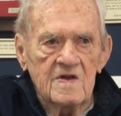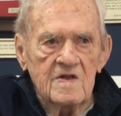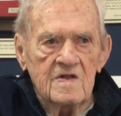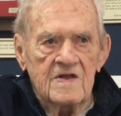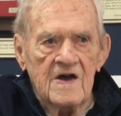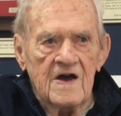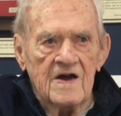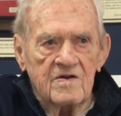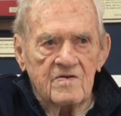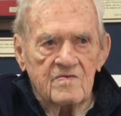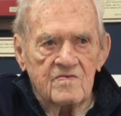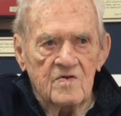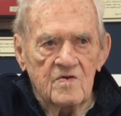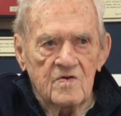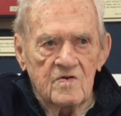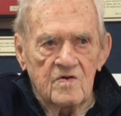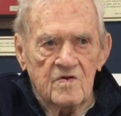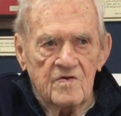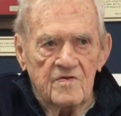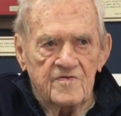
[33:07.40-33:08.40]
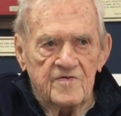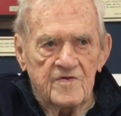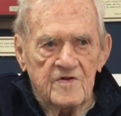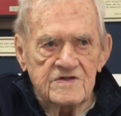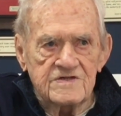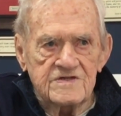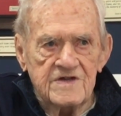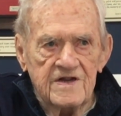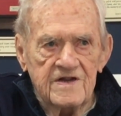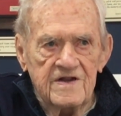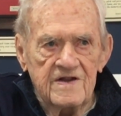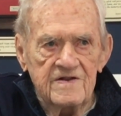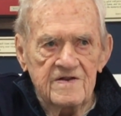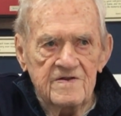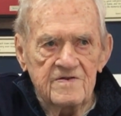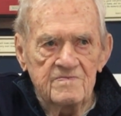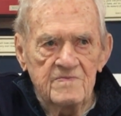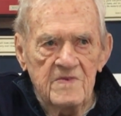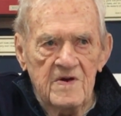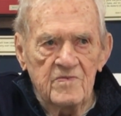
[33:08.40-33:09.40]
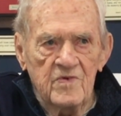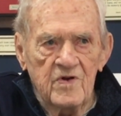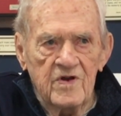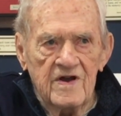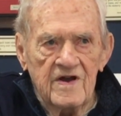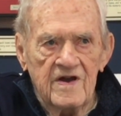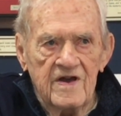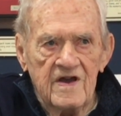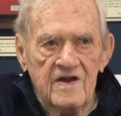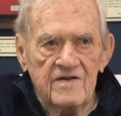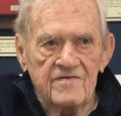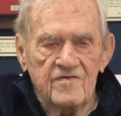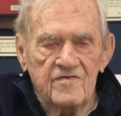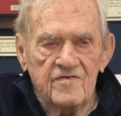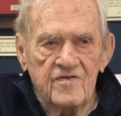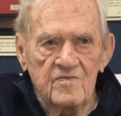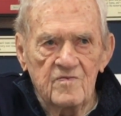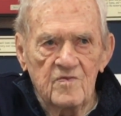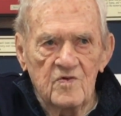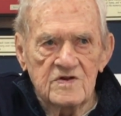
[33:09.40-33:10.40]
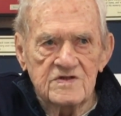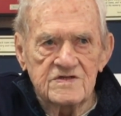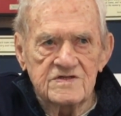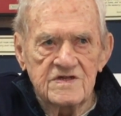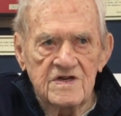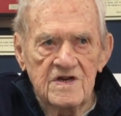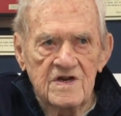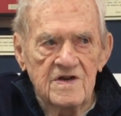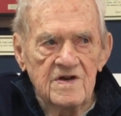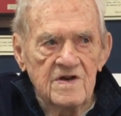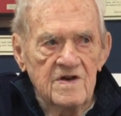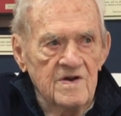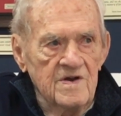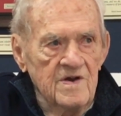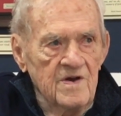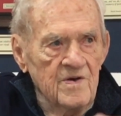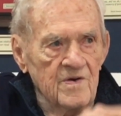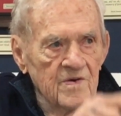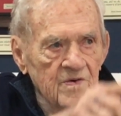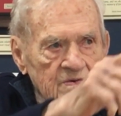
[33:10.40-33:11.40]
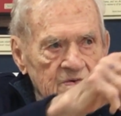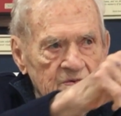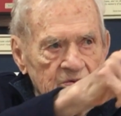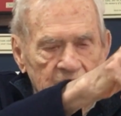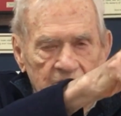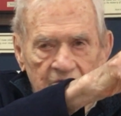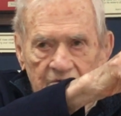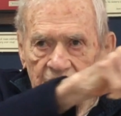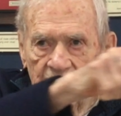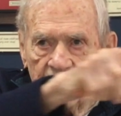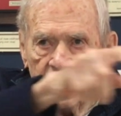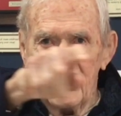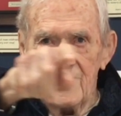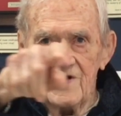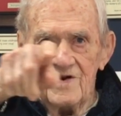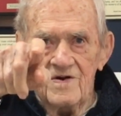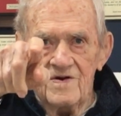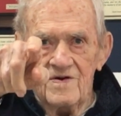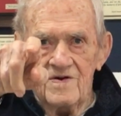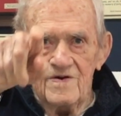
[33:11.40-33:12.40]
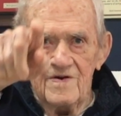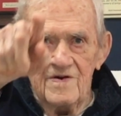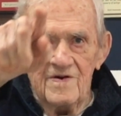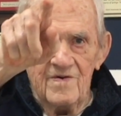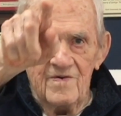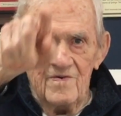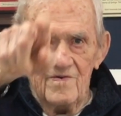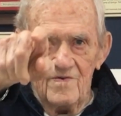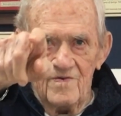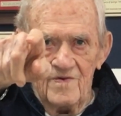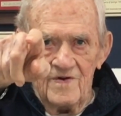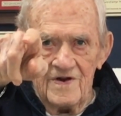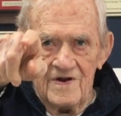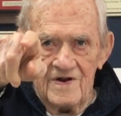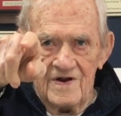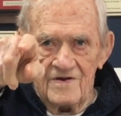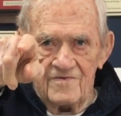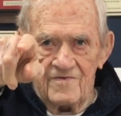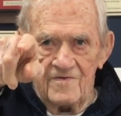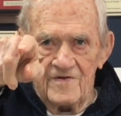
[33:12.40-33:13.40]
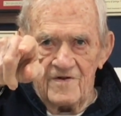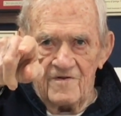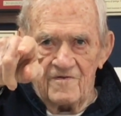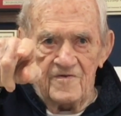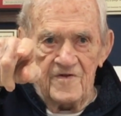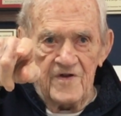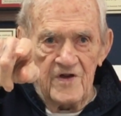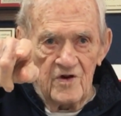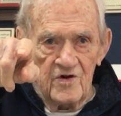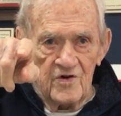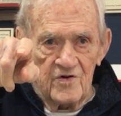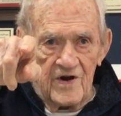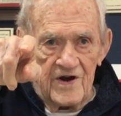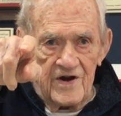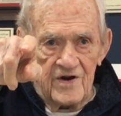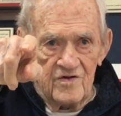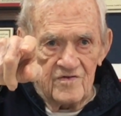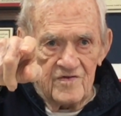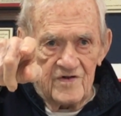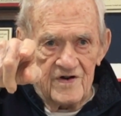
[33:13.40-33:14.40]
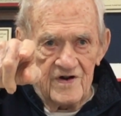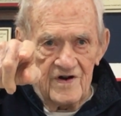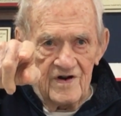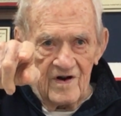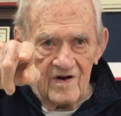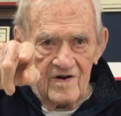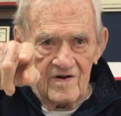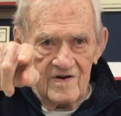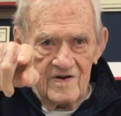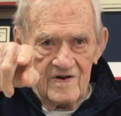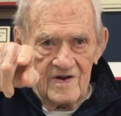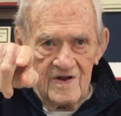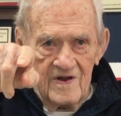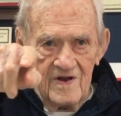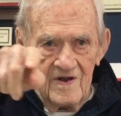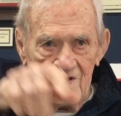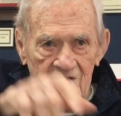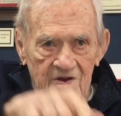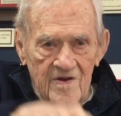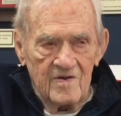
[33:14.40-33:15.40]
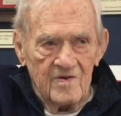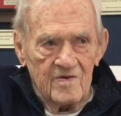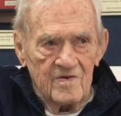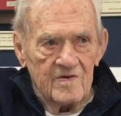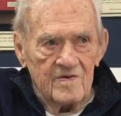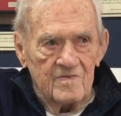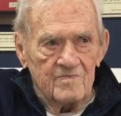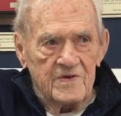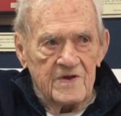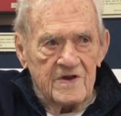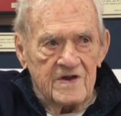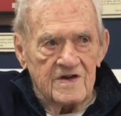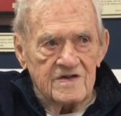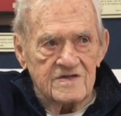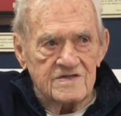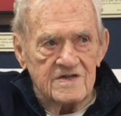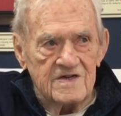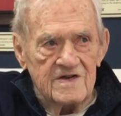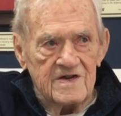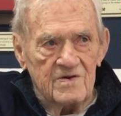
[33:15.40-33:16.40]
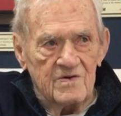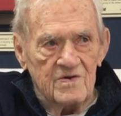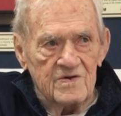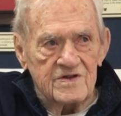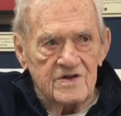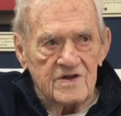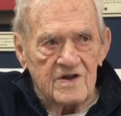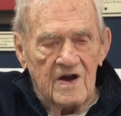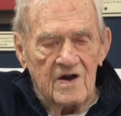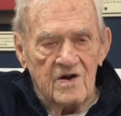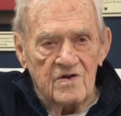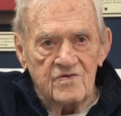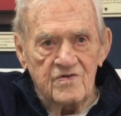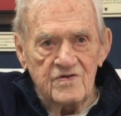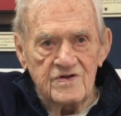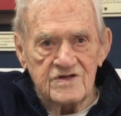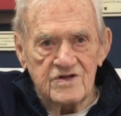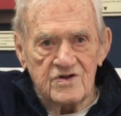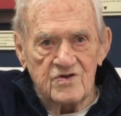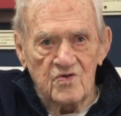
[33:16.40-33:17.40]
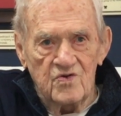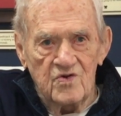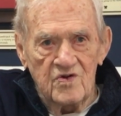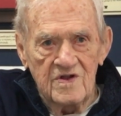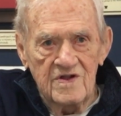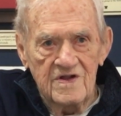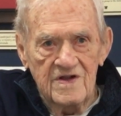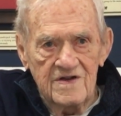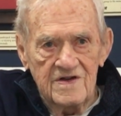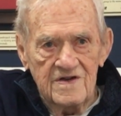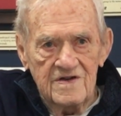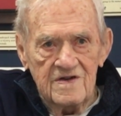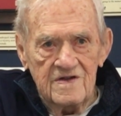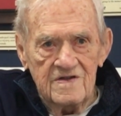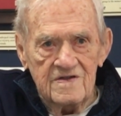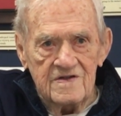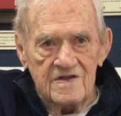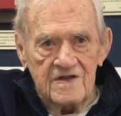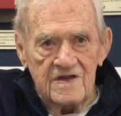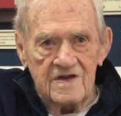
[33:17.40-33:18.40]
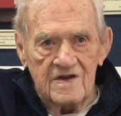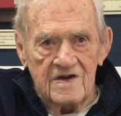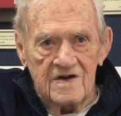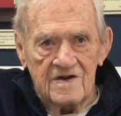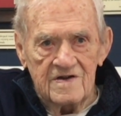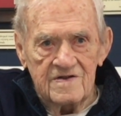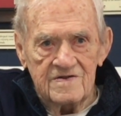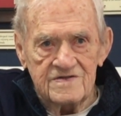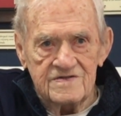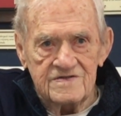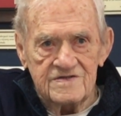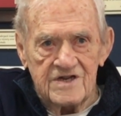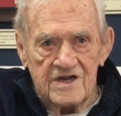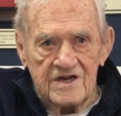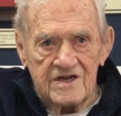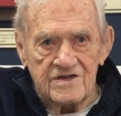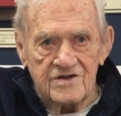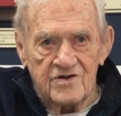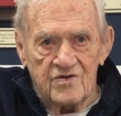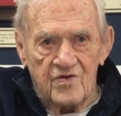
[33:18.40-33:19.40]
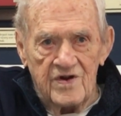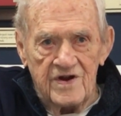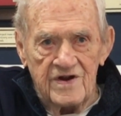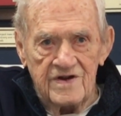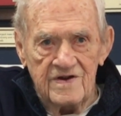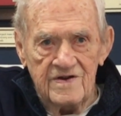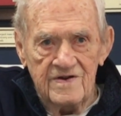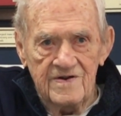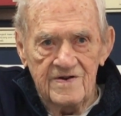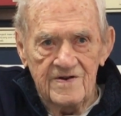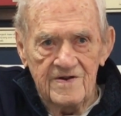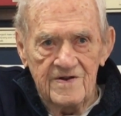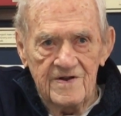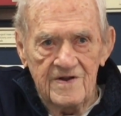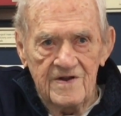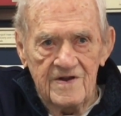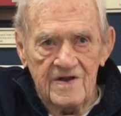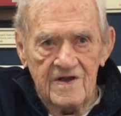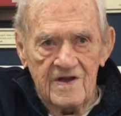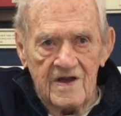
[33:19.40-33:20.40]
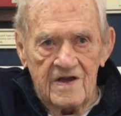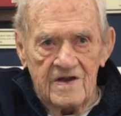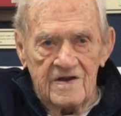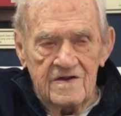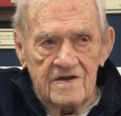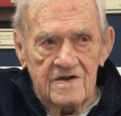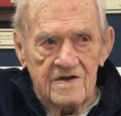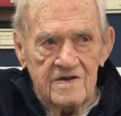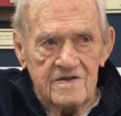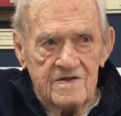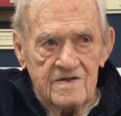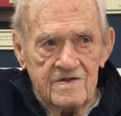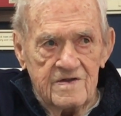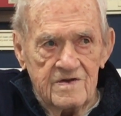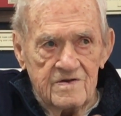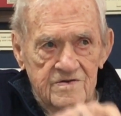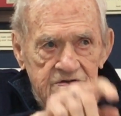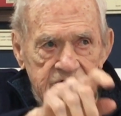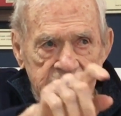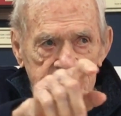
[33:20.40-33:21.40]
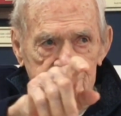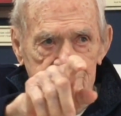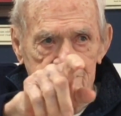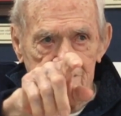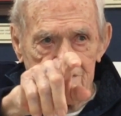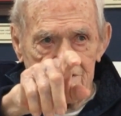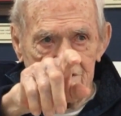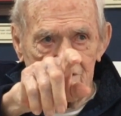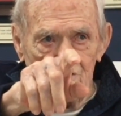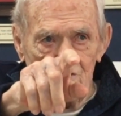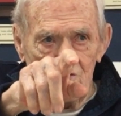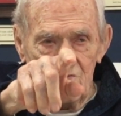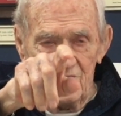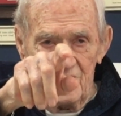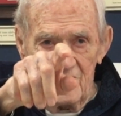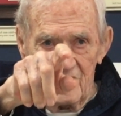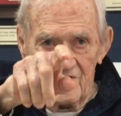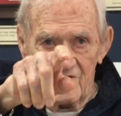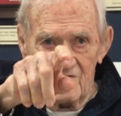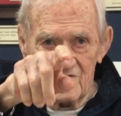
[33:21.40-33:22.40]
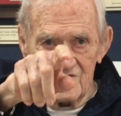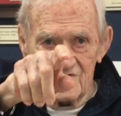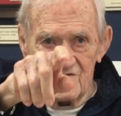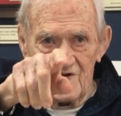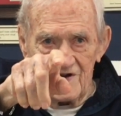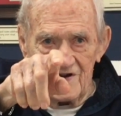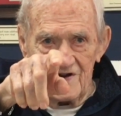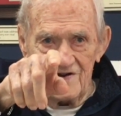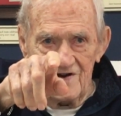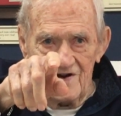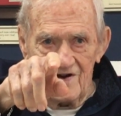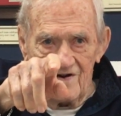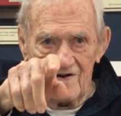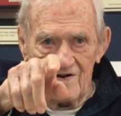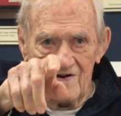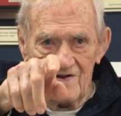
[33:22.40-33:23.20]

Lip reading: Doc Rogow. First memory I have of him was right in the field right over here, because I went to Goundry School, the second grade, and the school building was right here.